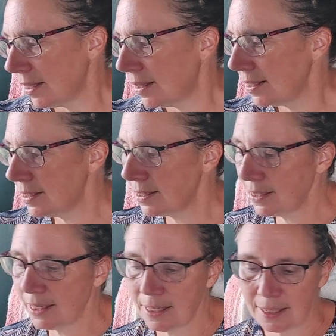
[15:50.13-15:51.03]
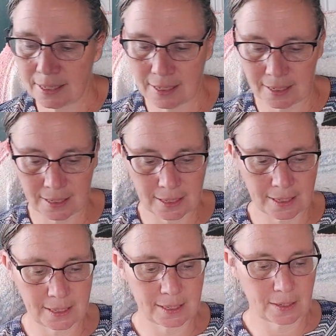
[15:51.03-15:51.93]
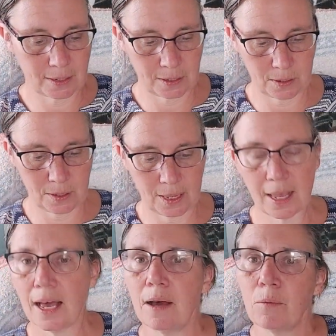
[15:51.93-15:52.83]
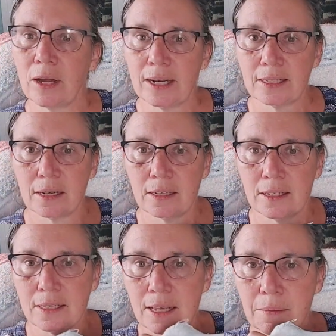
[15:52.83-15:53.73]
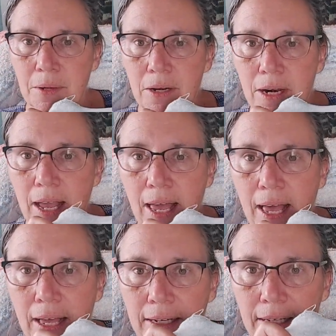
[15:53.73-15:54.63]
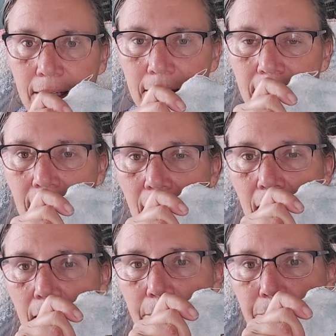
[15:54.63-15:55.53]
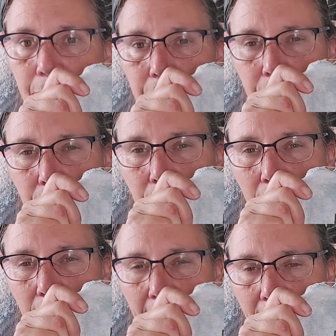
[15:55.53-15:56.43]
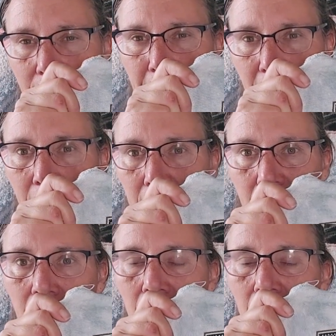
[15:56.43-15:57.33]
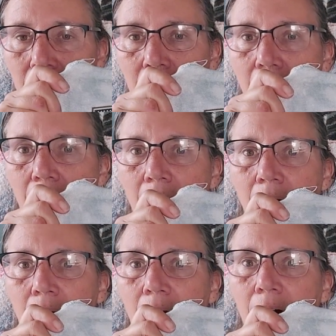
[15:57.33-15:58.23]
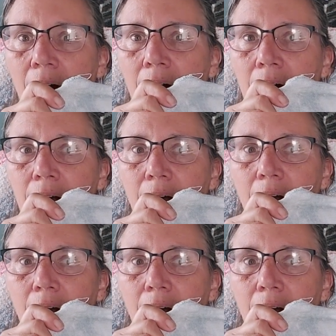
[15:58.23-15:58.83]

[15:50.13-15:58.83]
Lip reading: This is one I started this summer, and it's Kathy Barrick, a